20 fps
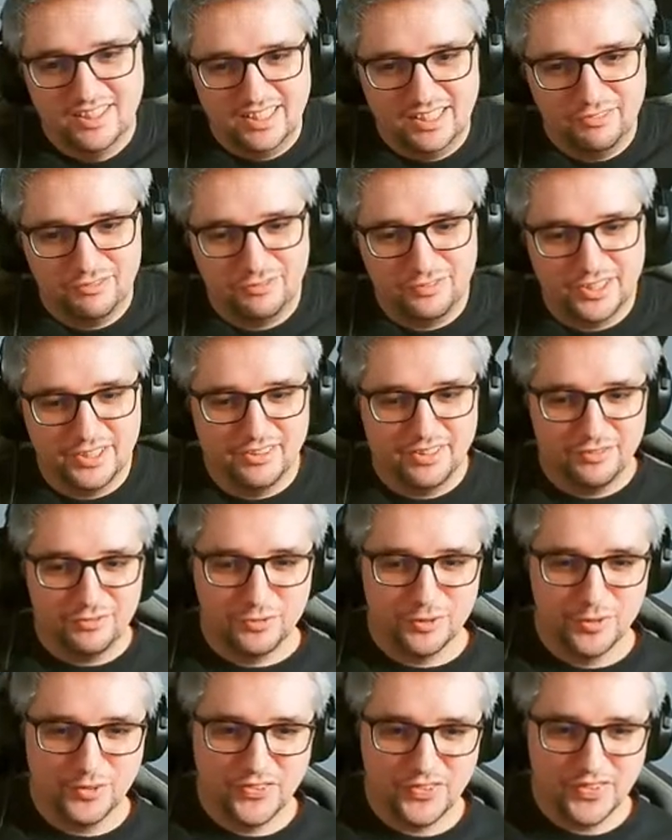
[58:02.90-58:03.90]
the very
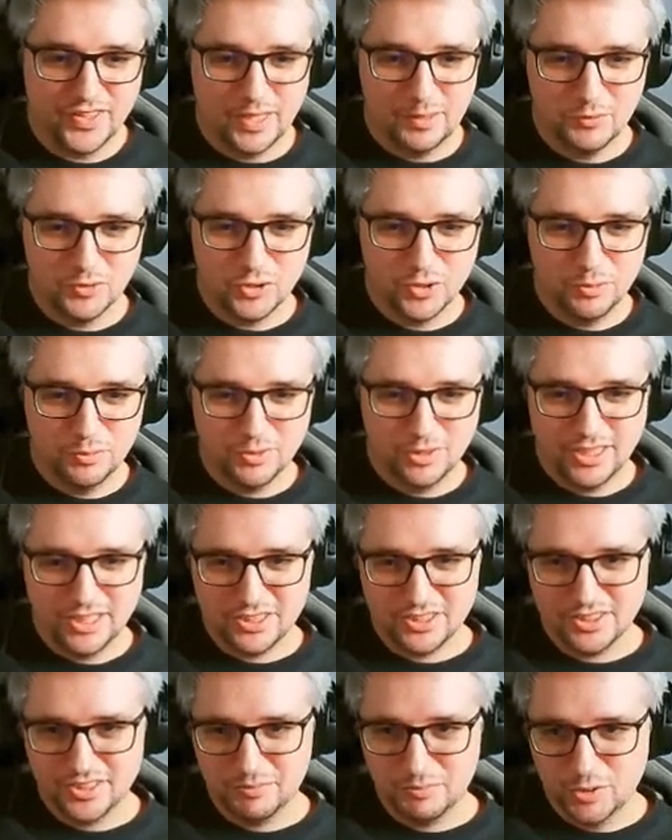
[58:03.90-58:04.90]
first time
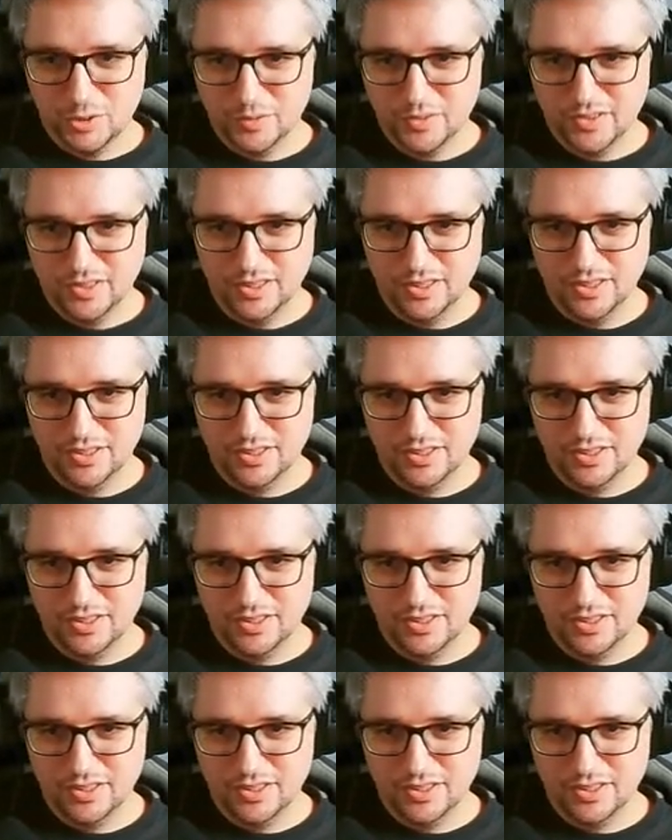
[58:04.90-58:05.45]
tribulation mode.